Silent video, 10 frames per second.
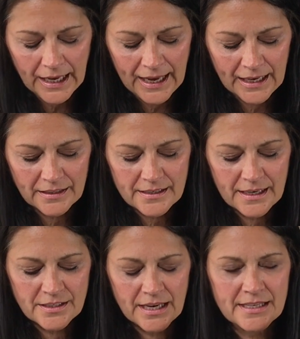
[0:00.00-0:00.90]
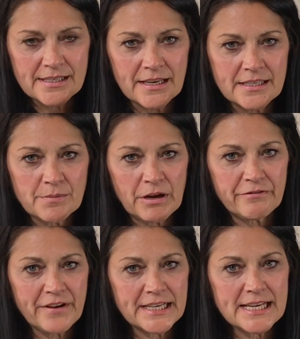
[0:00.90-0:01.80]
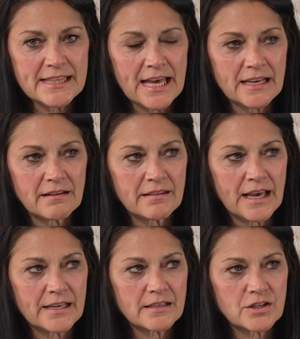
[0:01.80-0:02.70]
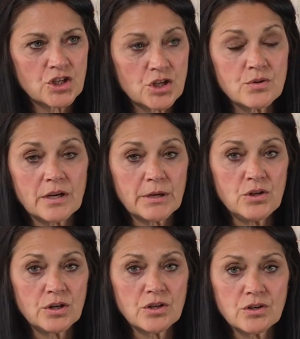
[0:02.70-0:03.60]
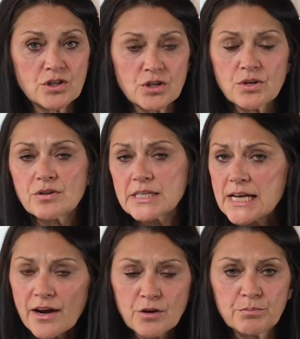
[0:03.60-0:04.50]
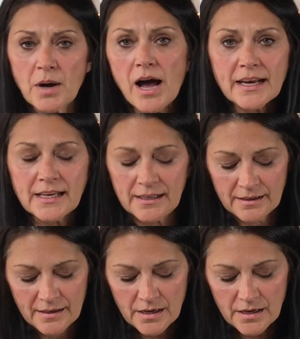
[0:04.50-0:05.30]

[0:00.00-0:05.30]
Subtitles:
And it's about finding that tune. I mean, you can tune your entire body